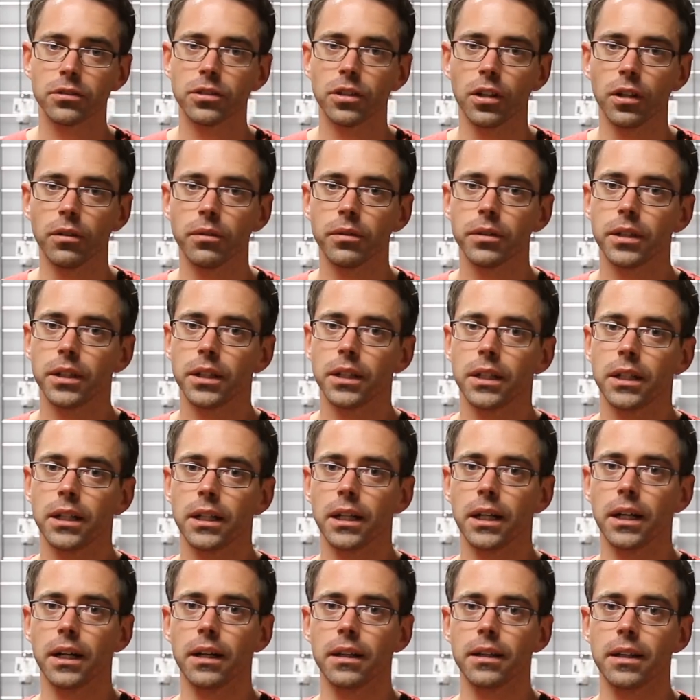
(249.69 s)
So
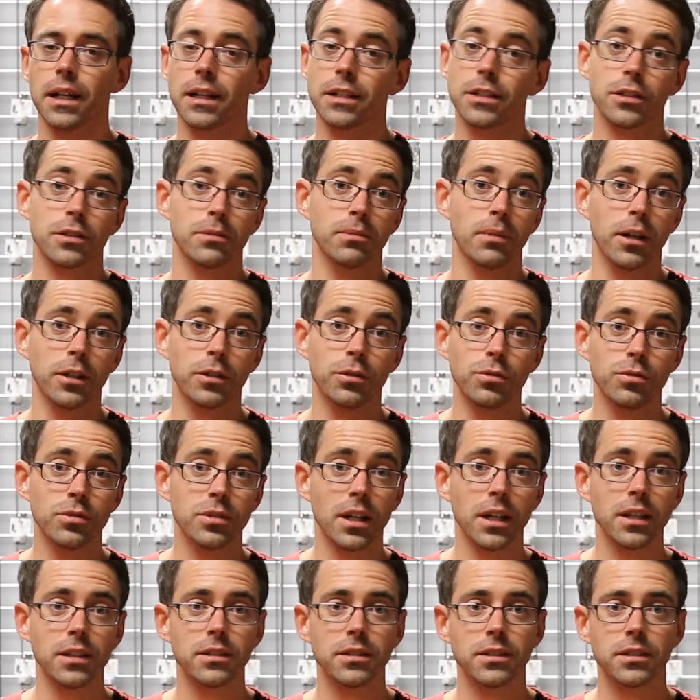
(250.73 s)
that's just my 2
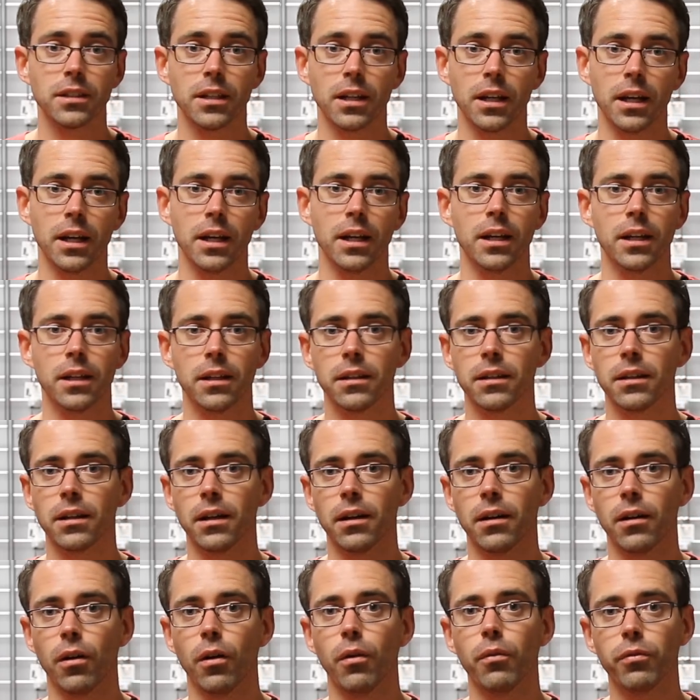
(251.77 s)
cents, and
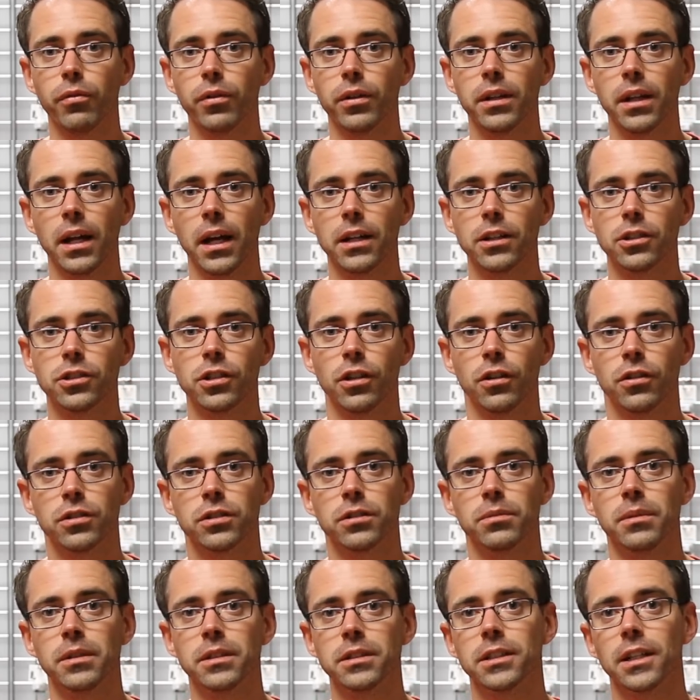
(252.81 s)
hopefully that shares
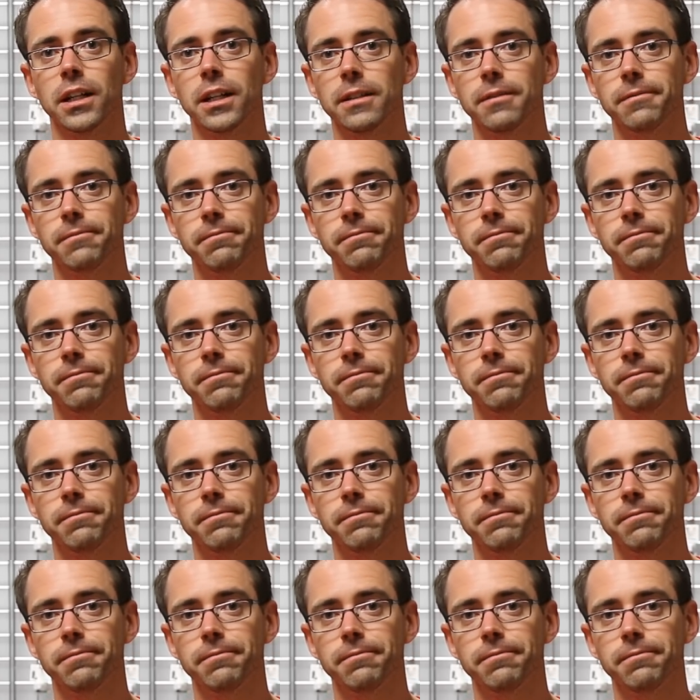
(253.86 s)
some insight.